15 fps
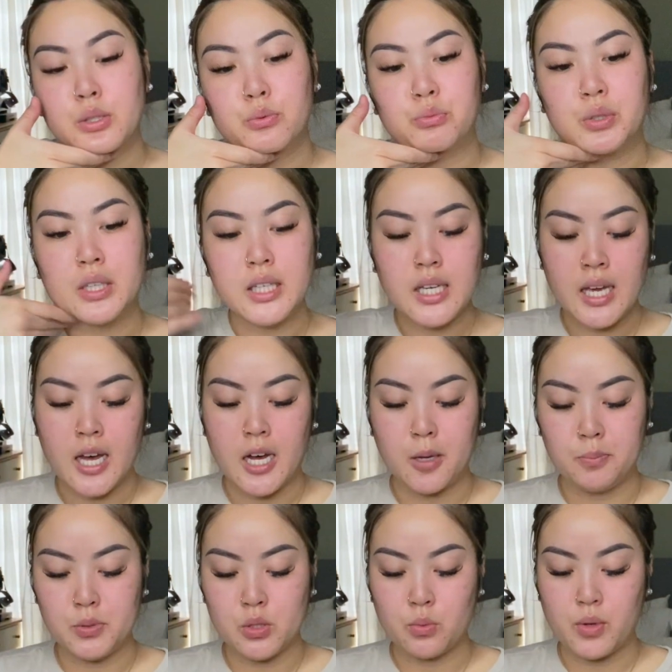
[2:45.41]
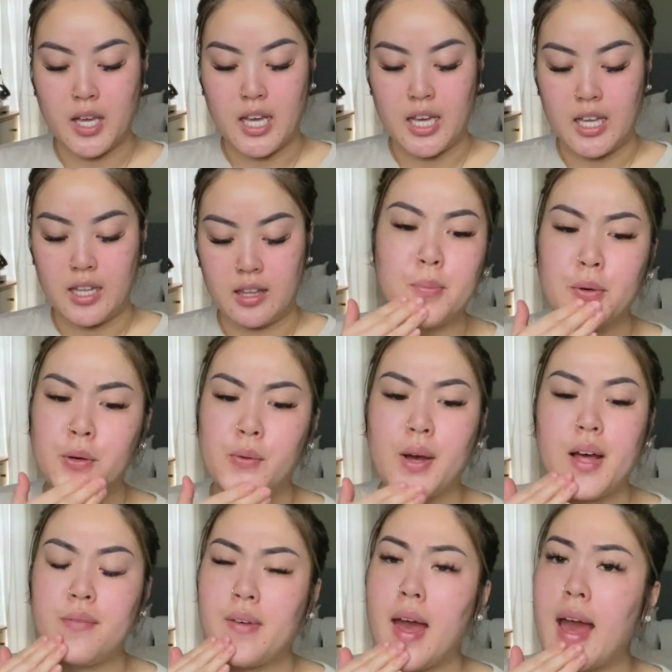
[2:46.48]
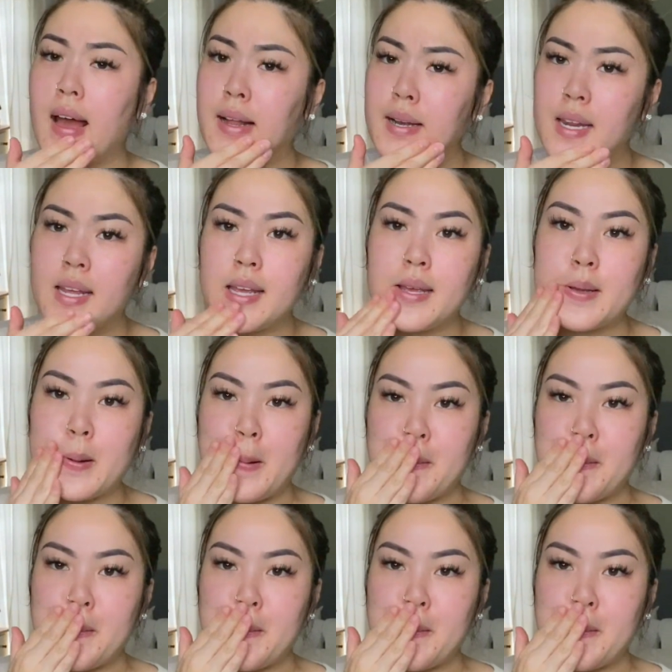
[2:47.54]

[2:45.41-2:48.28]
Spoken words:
really helps with people who have acne